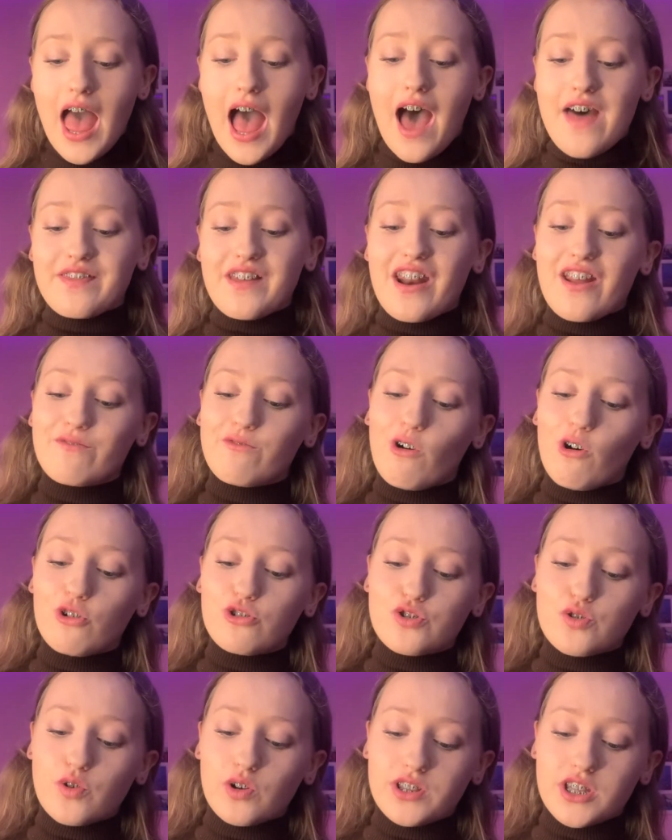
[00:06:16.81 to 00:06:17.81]
And then I've
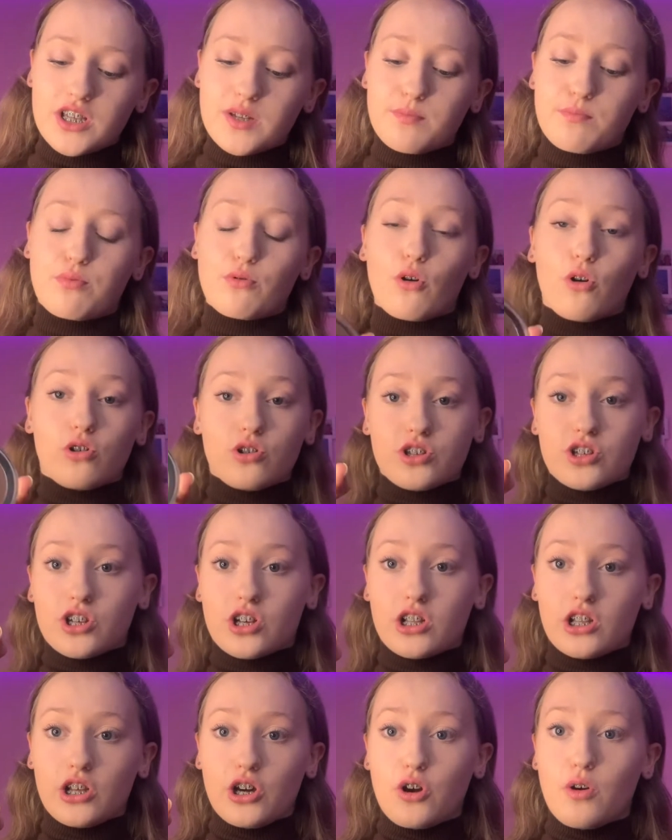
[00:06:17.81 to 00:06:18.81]
also got this Bronze
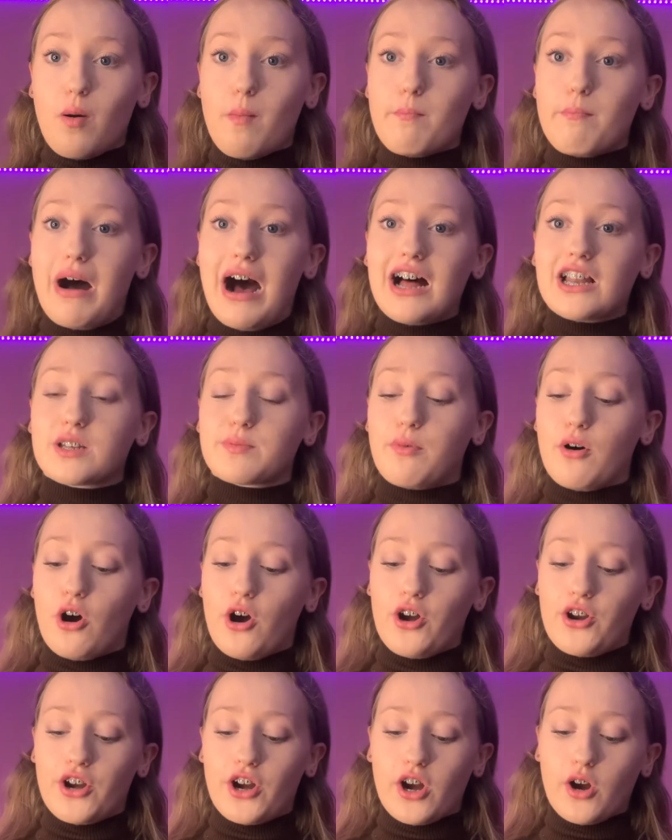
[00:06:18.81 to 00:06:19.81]
Glow matte
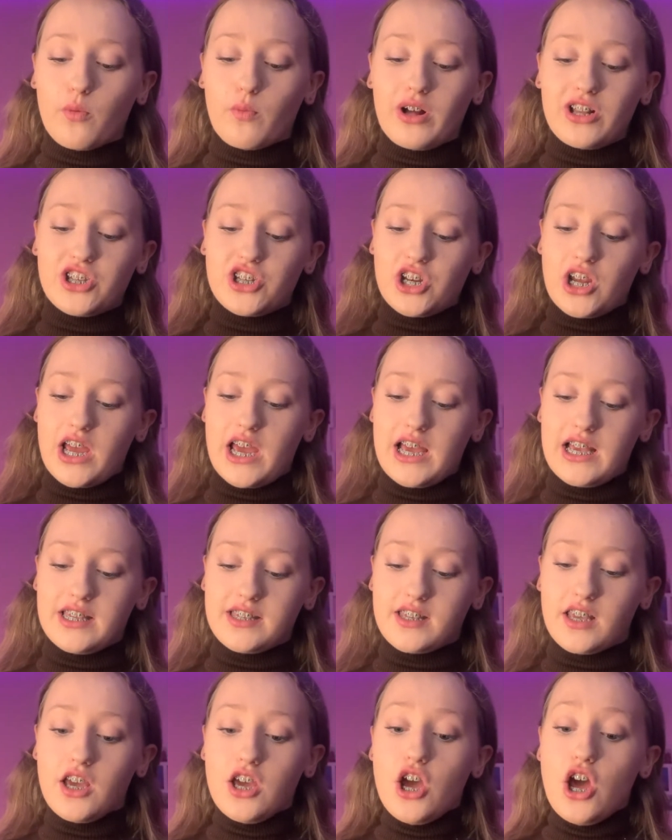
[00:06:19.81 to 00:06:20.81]
powder, which
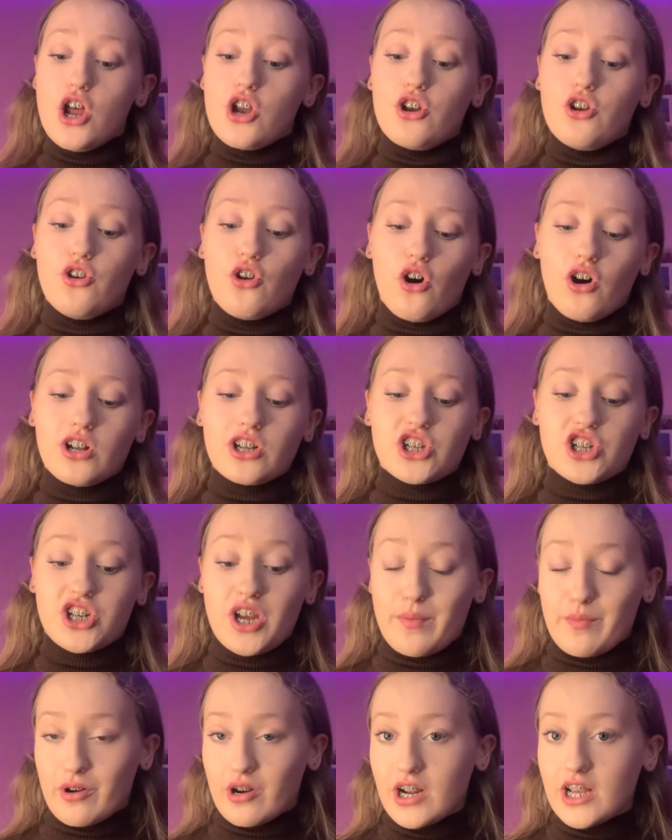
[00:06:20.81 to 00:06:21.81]
is not
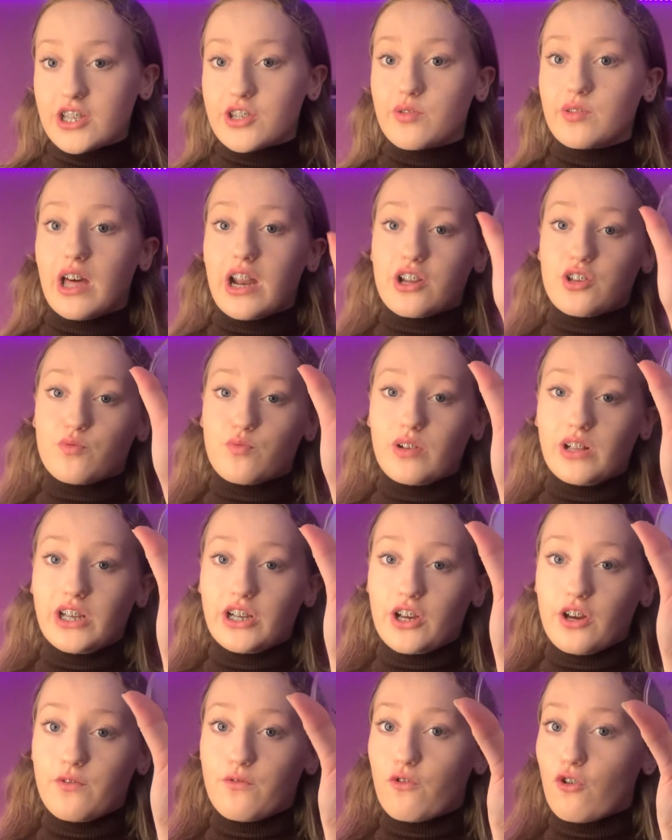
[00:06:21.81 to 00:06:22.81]
shimmery, so that is really
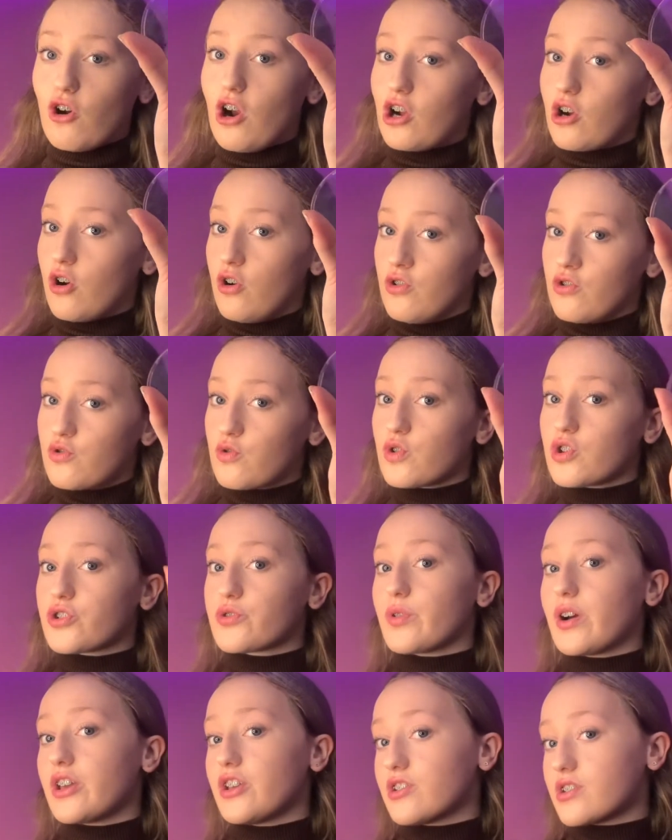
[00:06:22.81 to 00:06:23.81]
good for a contour.
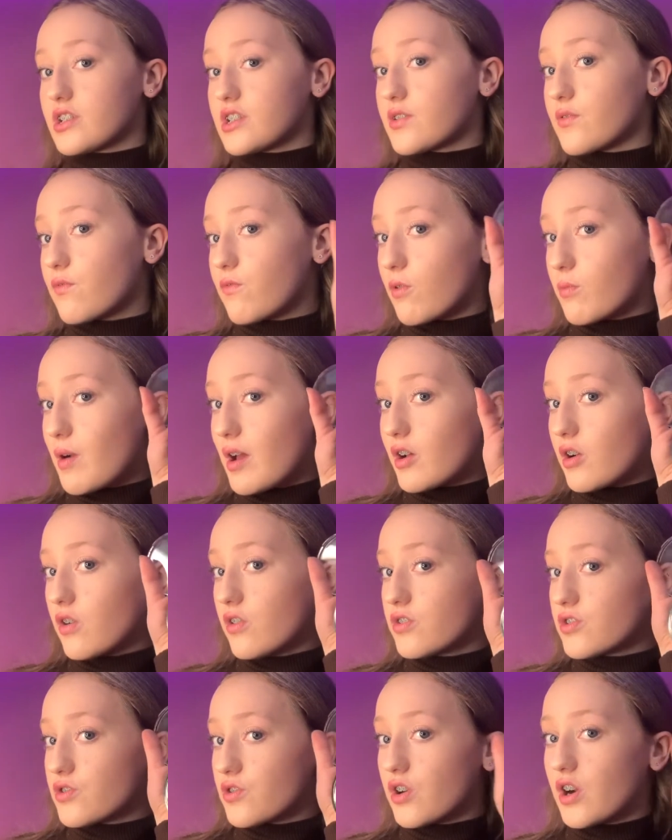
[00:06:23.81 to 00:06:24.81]
So I use this for my
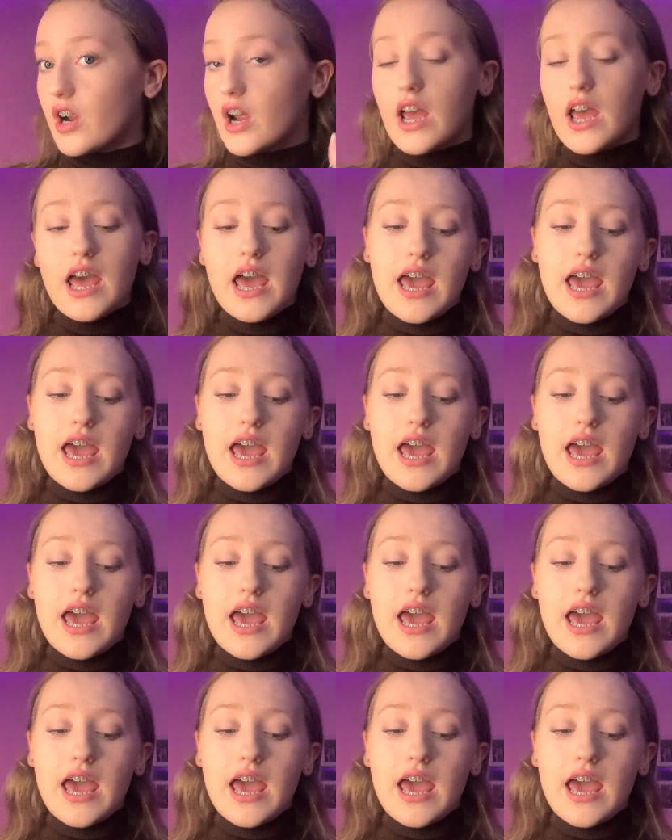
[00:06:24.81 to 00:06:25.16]
contour.